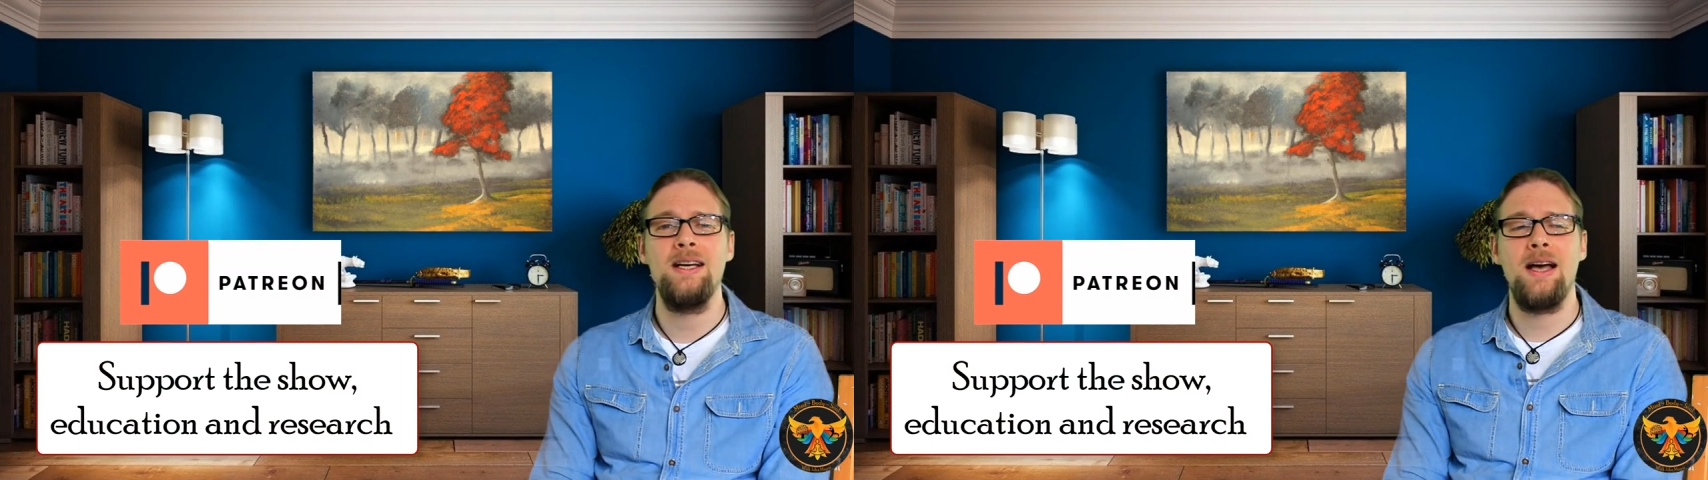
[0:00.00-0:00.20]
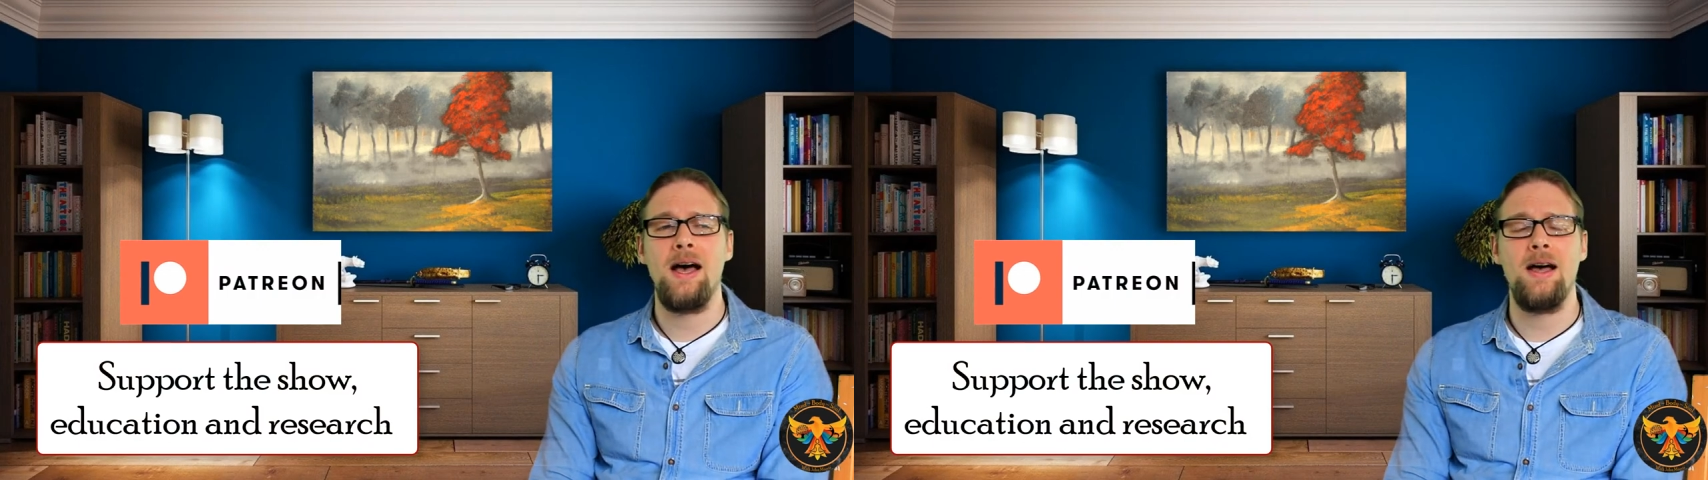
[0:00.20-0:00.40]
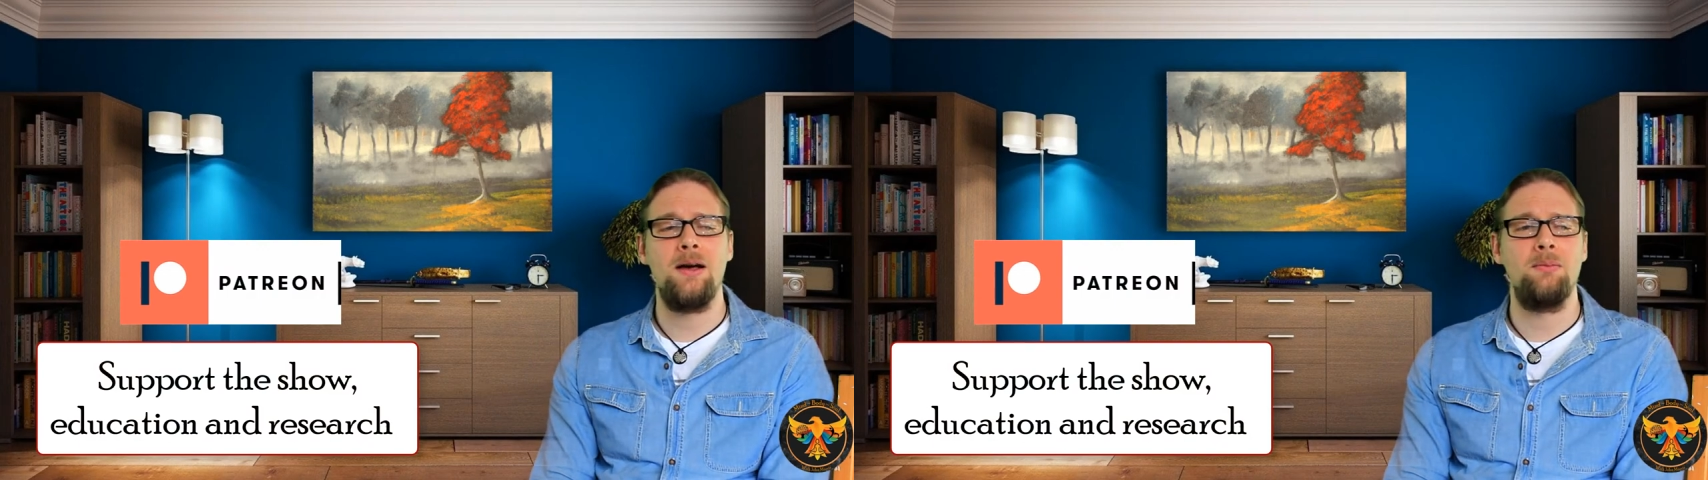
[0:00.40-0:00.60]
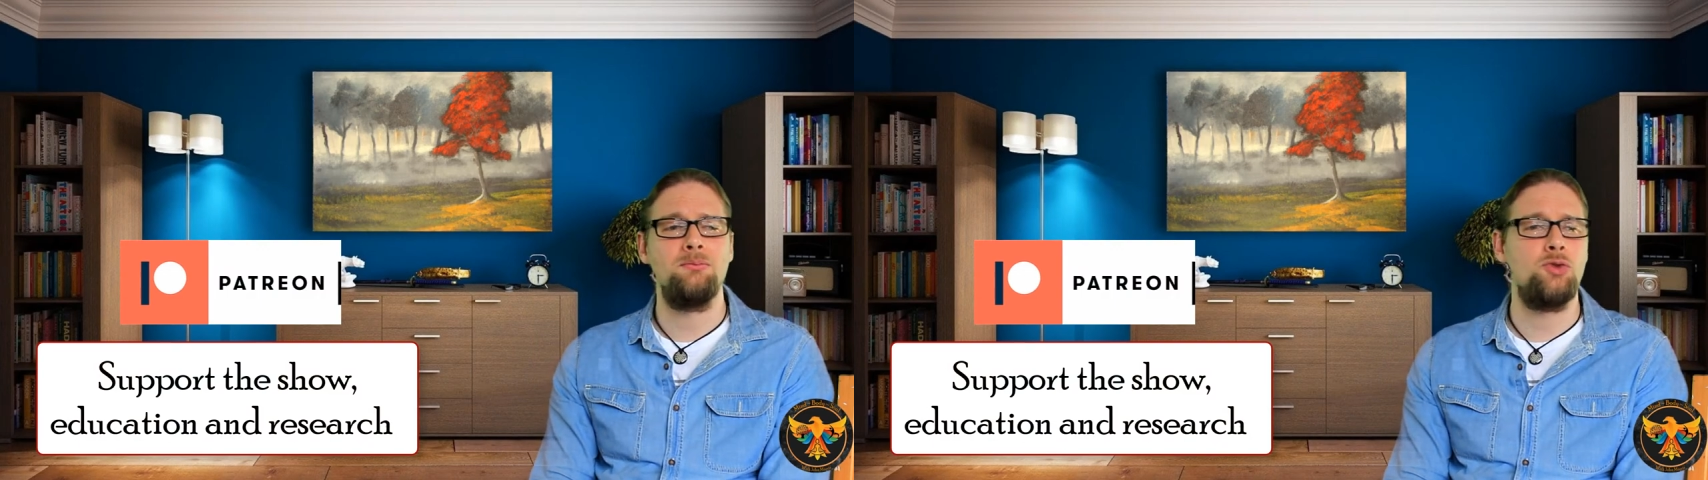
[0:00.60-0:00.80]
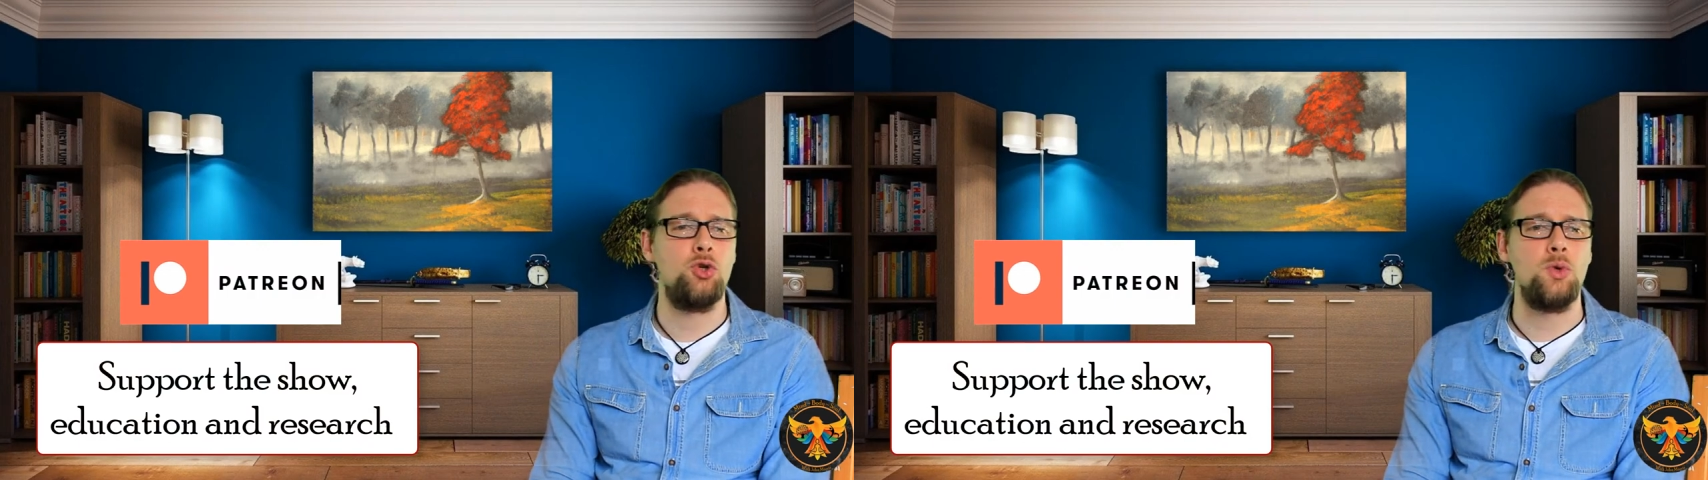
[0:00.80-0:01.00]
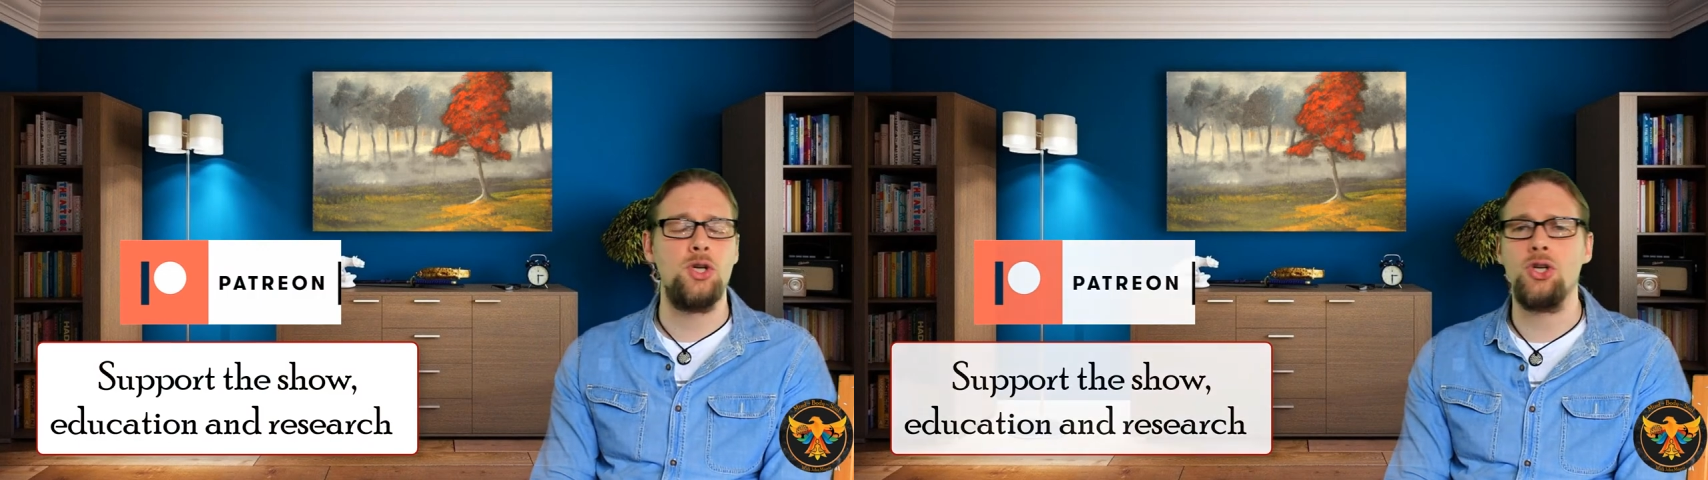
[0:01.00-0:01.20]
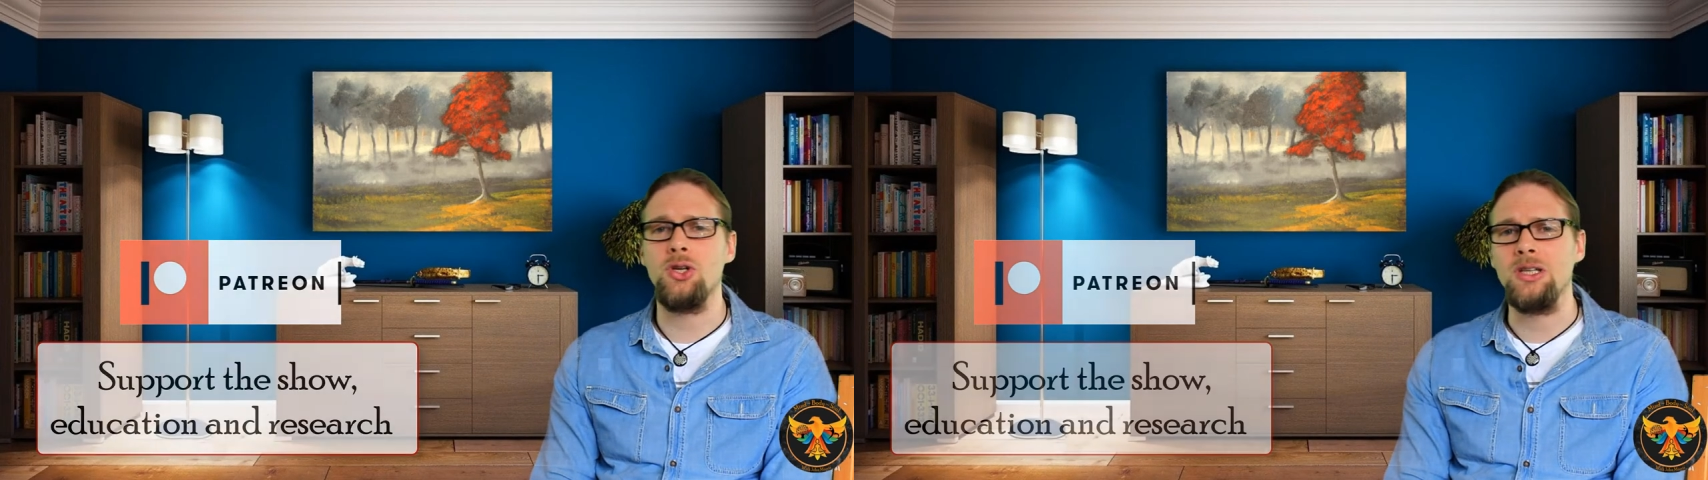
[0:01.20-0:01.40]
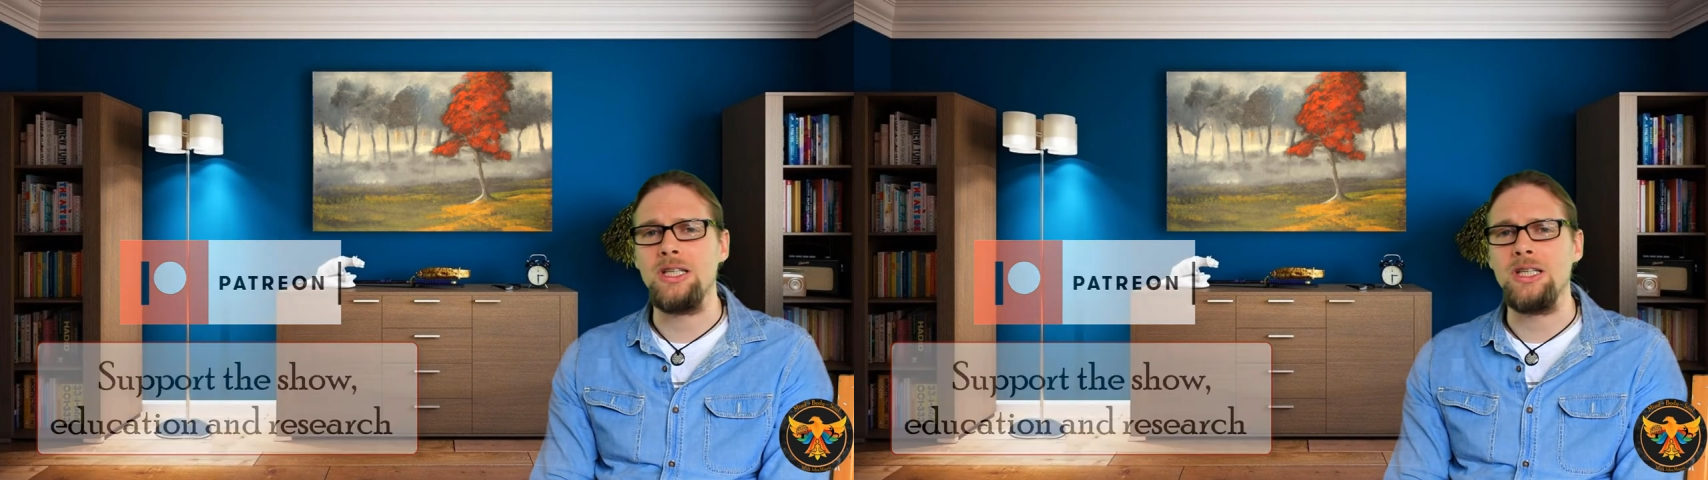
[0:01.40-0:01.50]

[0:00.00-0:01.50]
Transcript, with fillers: um, tuition and